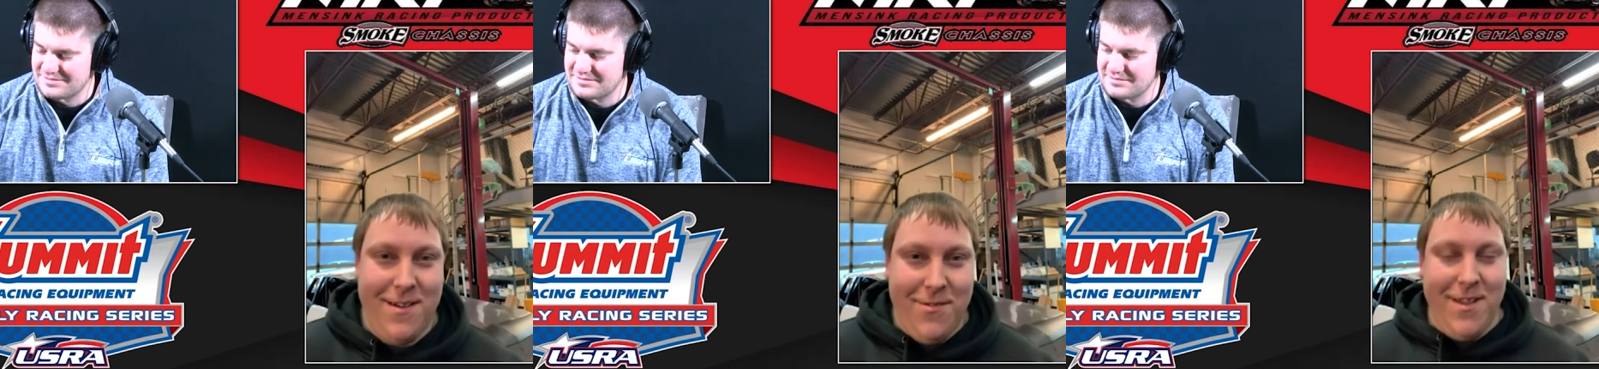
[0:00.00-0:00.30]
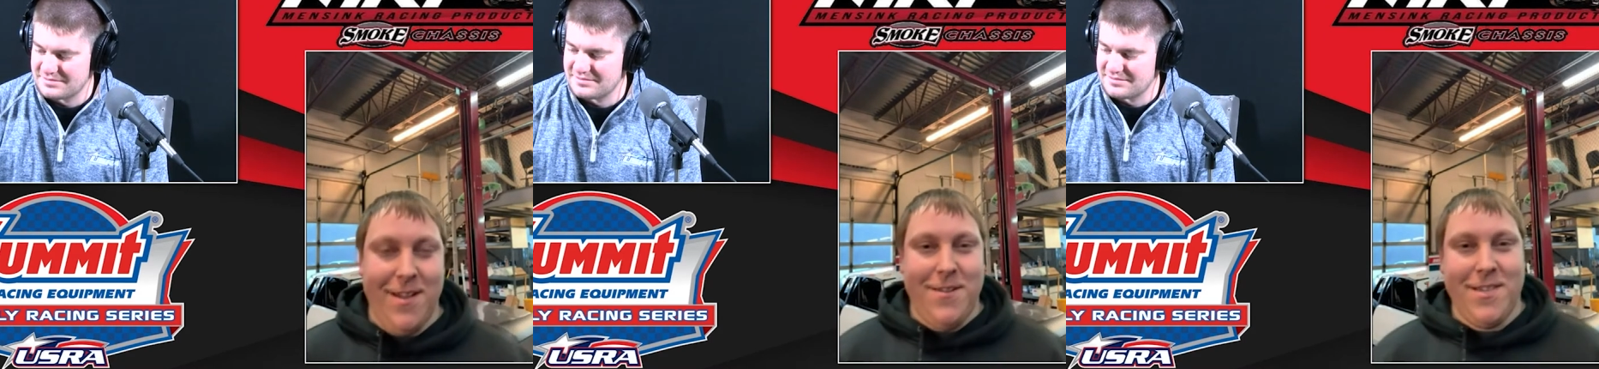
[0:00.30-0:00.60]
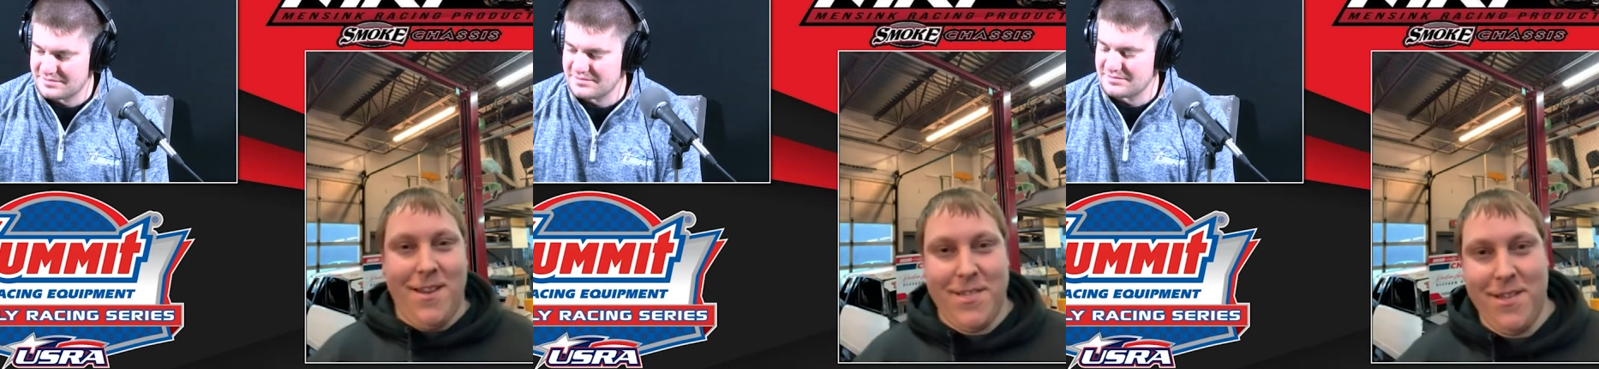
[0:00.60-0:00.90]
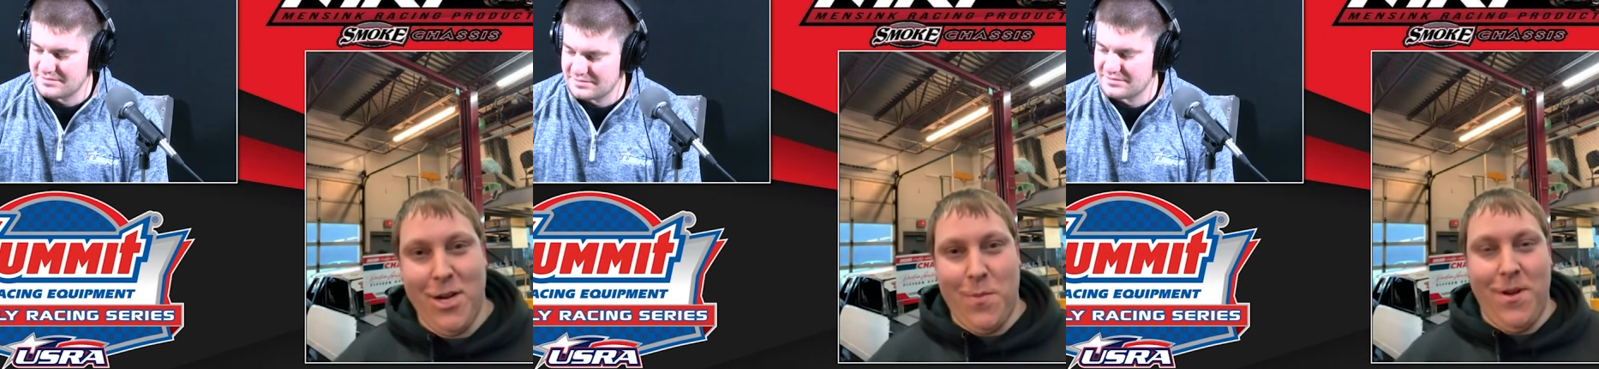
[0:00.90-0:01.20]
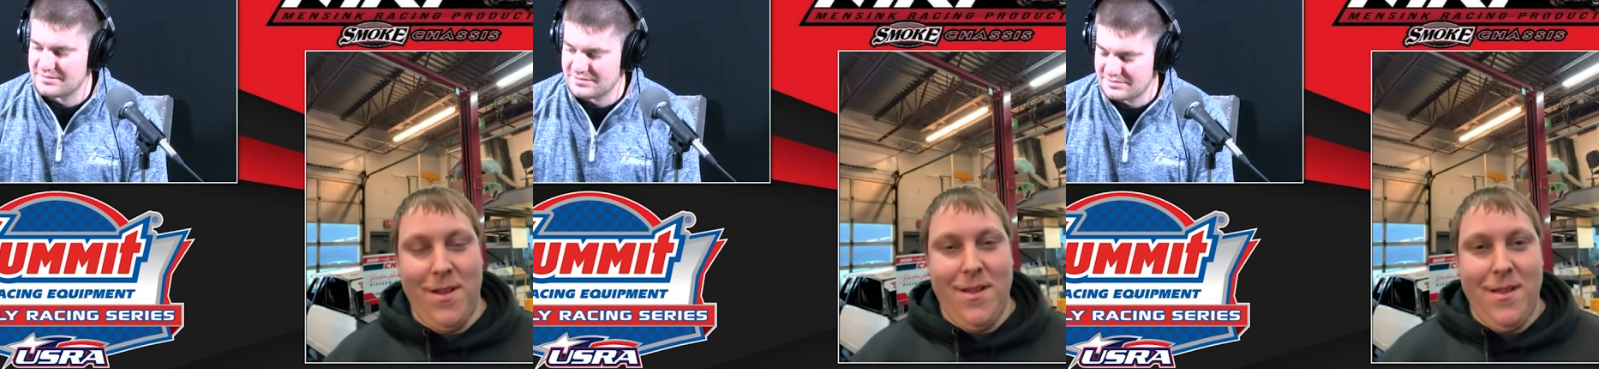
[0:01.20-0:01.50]
Speaker 1: Everything else kind of sucked,
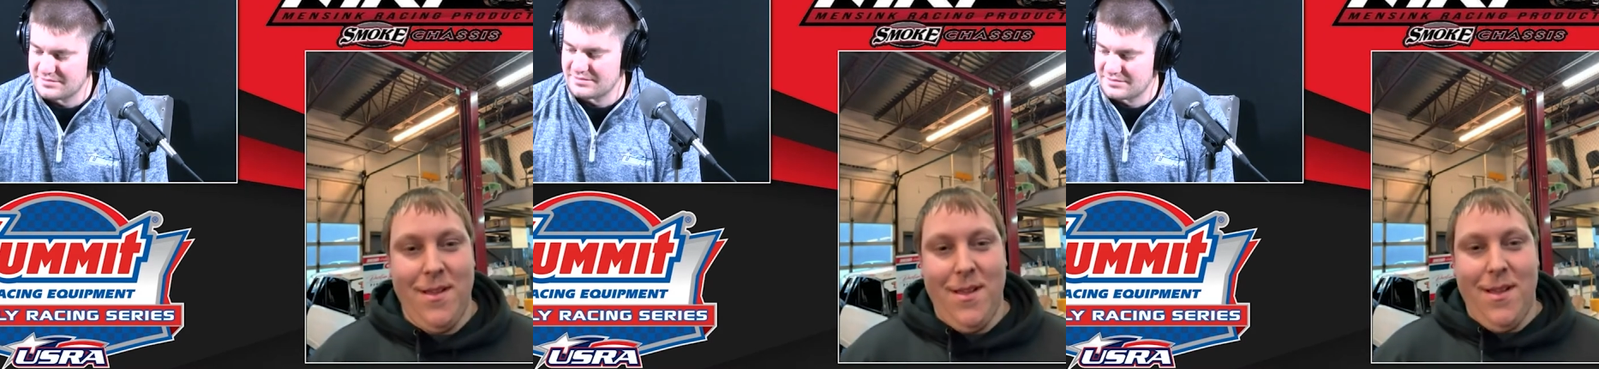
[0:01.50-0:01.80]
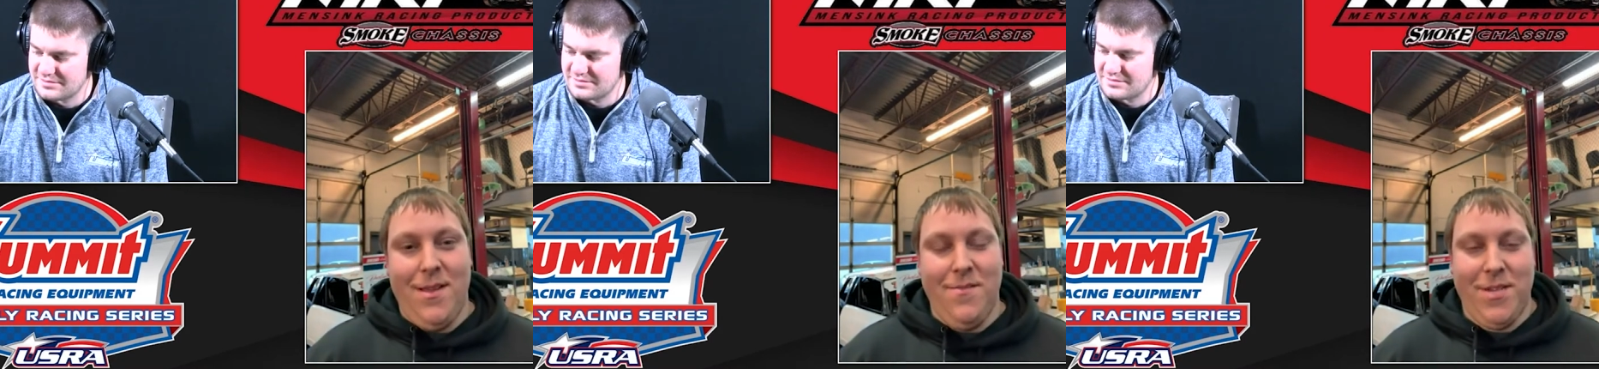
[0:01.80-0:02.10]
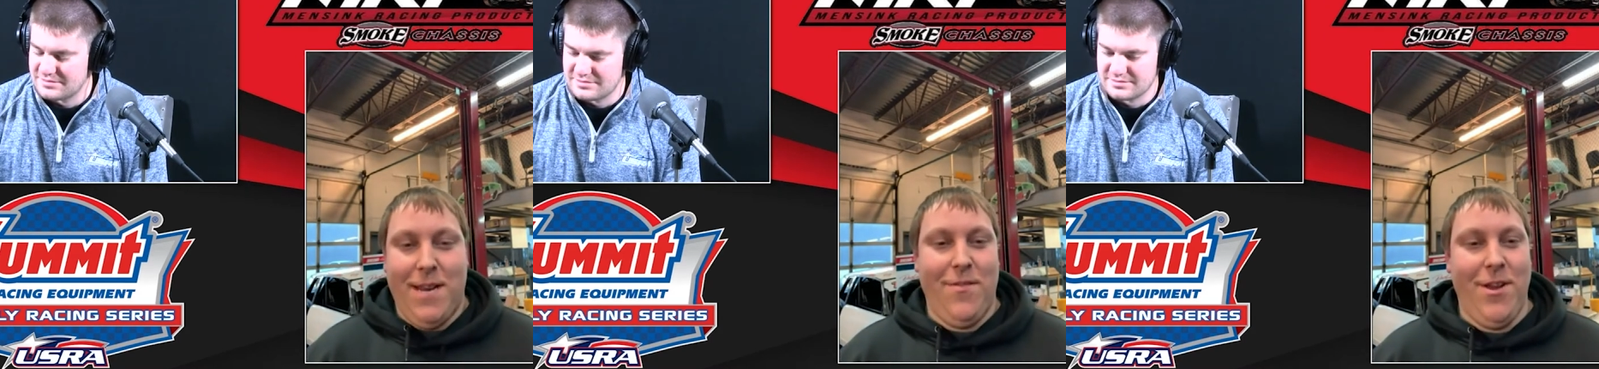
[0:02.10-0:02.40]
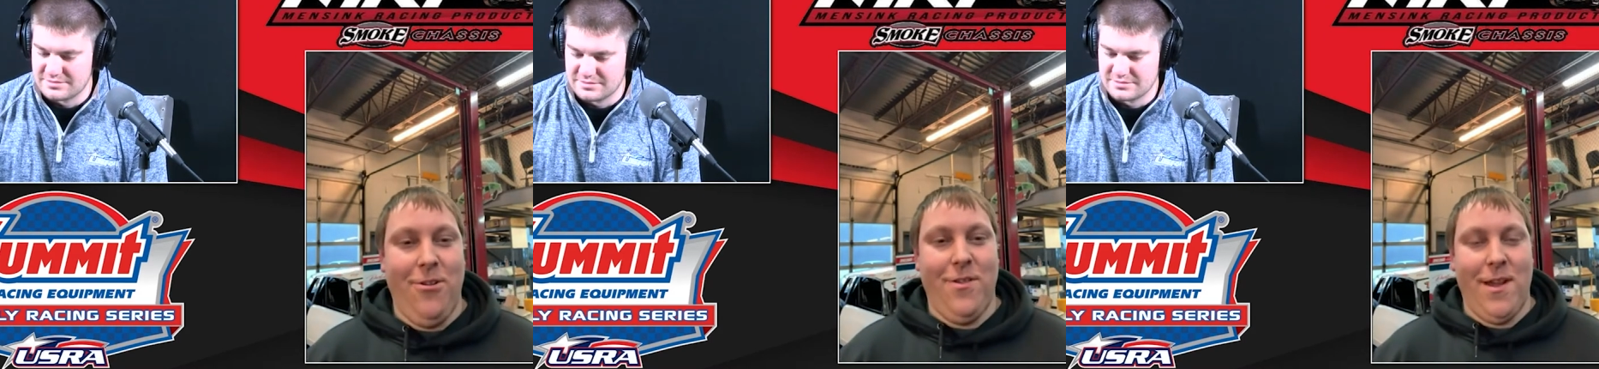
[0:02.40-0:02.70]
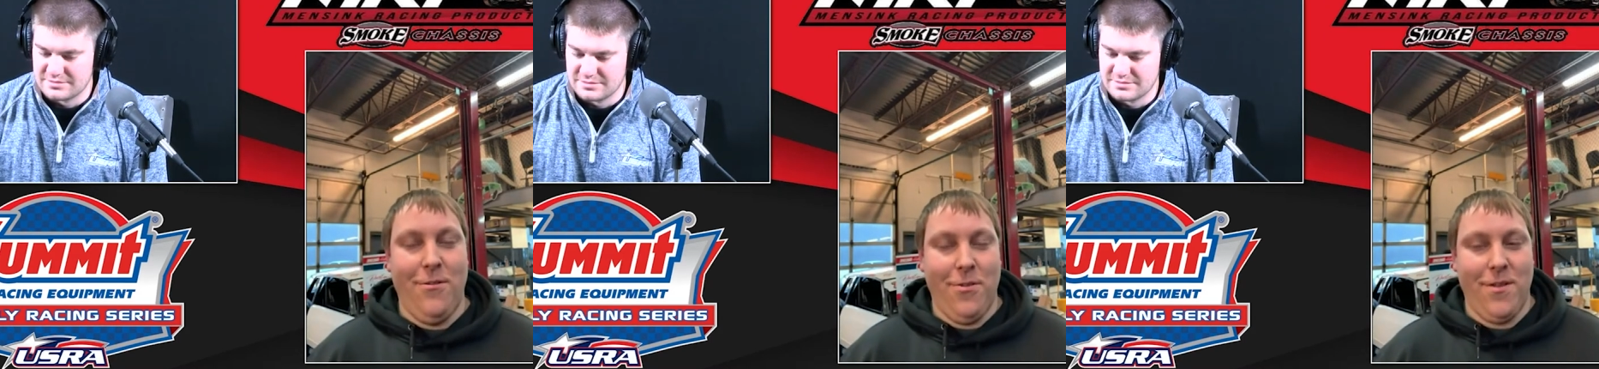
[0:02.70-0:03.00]
but it was kind of a year that
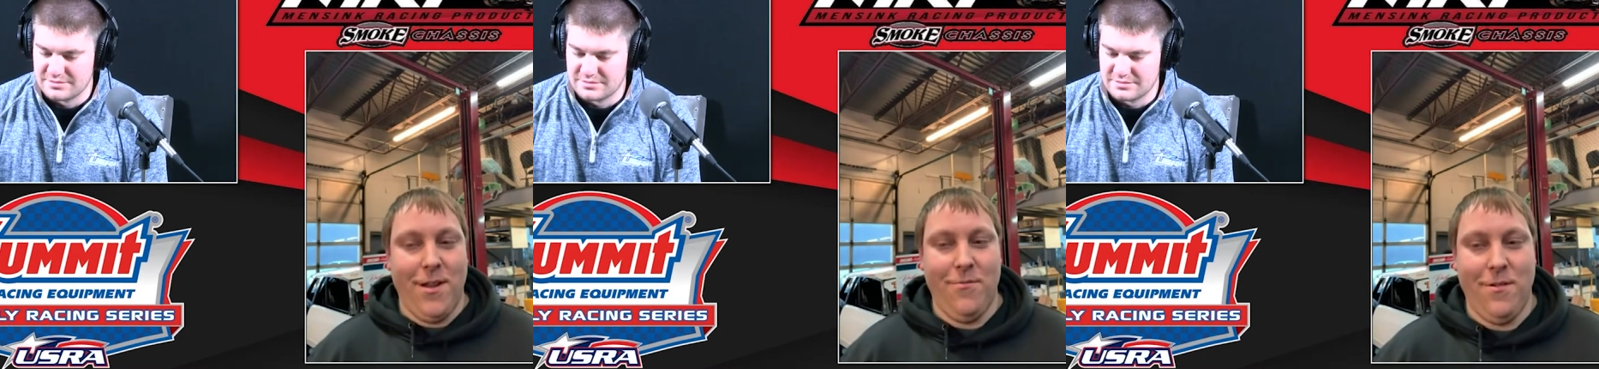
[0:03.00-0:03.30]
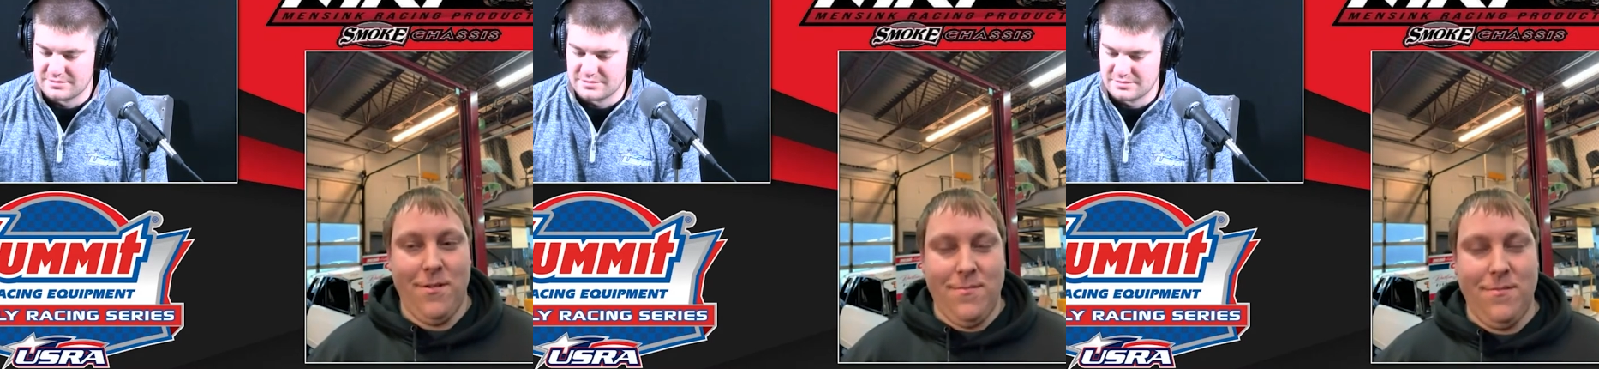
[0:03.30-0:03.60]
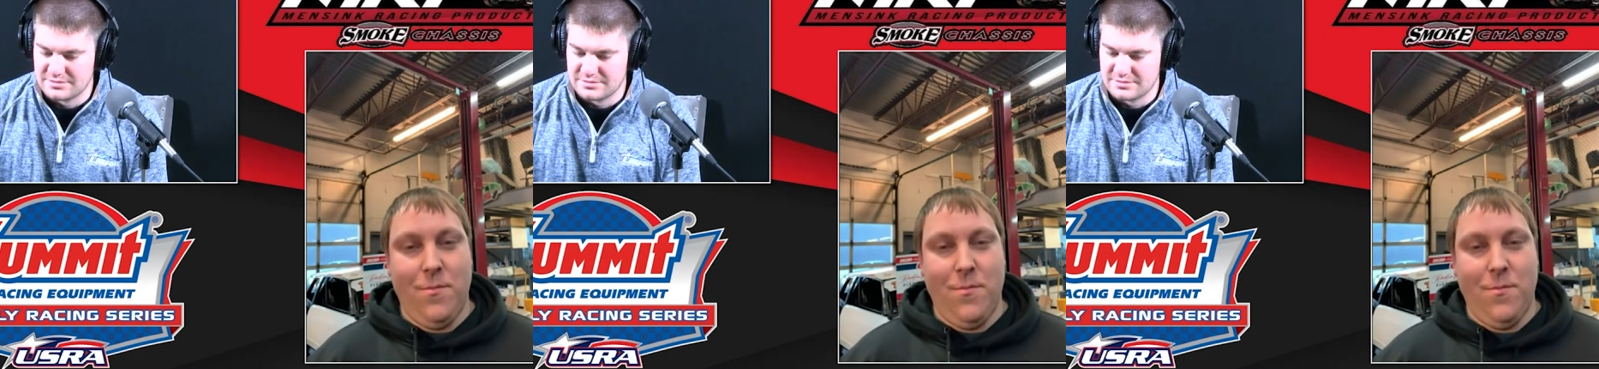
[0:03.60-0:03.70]
I don't think we'll